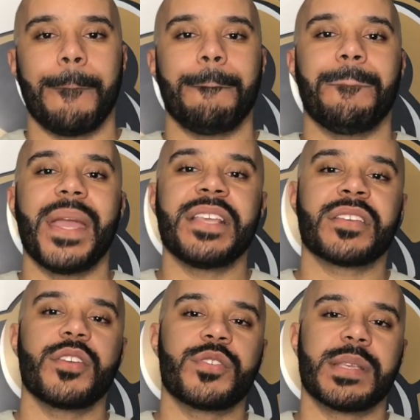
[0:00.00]
Make
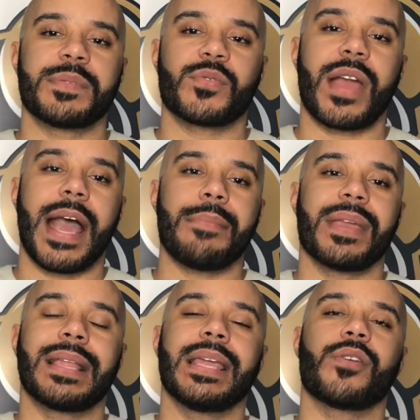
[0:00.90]
sure you subscribe
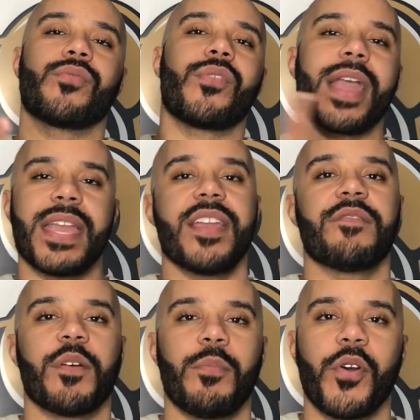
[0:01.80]
and click right here
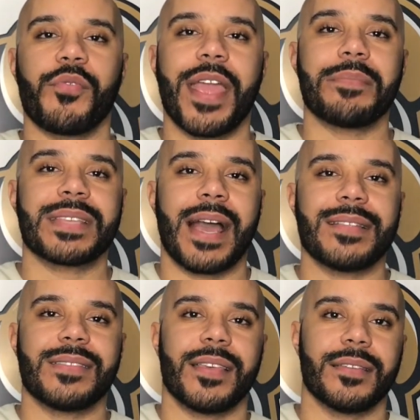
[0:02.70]
for more Rams
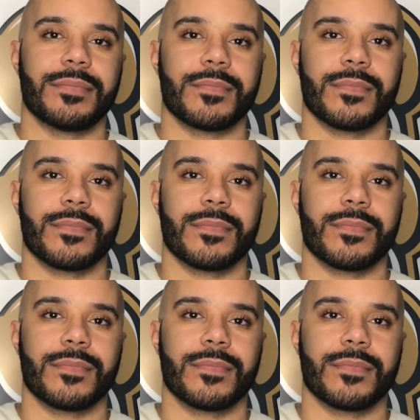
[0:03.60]
content.